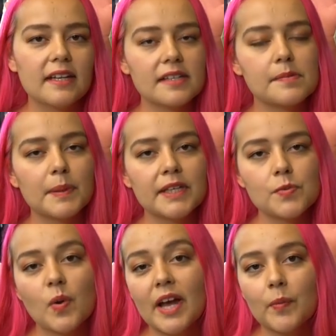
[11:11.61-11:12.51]
It
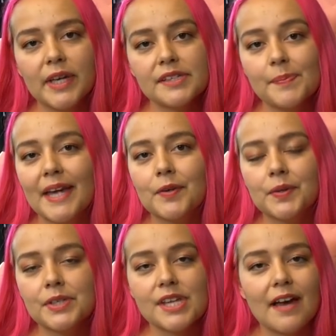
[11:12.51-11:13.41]
explains why we as pet
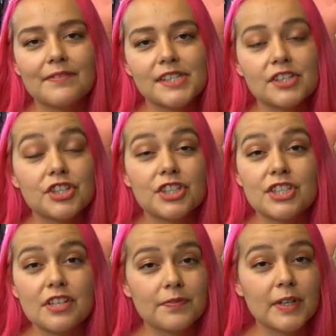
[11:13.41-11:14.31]
owners have such
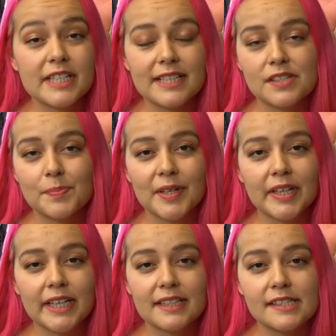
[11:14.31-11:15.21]
different
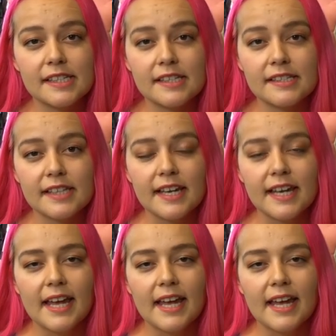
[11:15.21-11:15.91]
experiences.